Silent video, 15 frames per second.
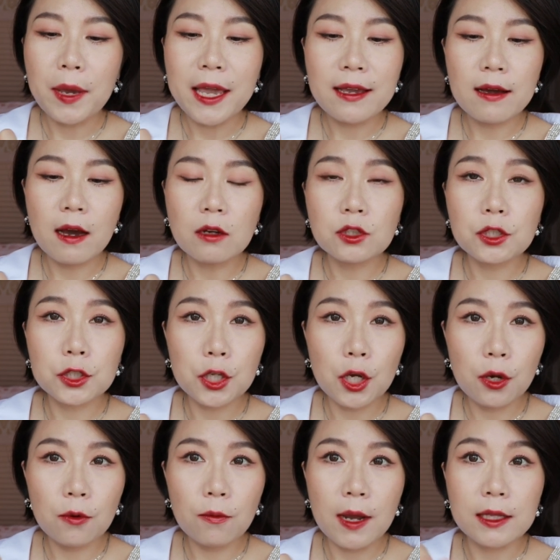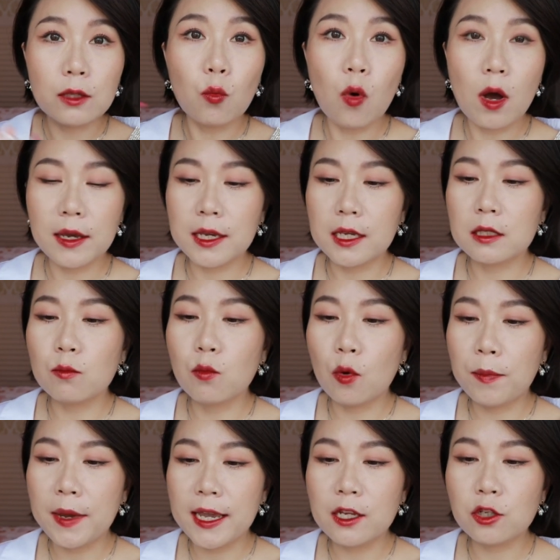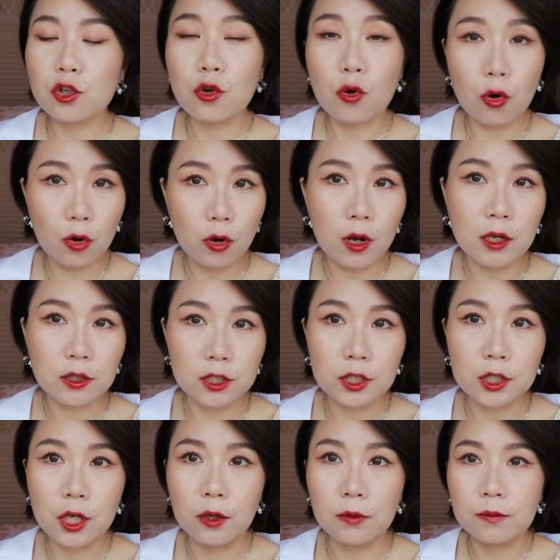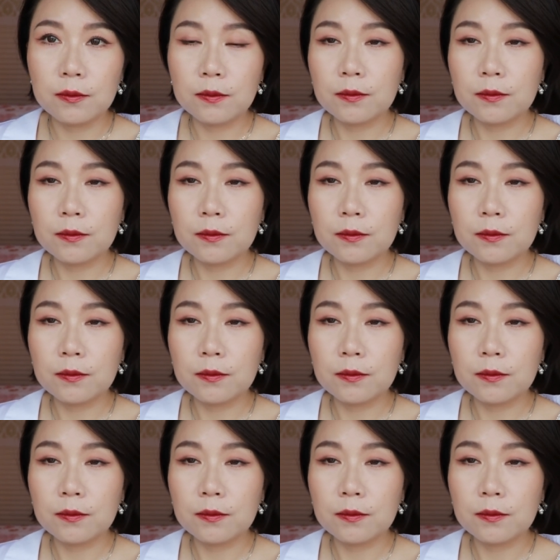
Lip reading: pink undertone and one is more beige coral undertone.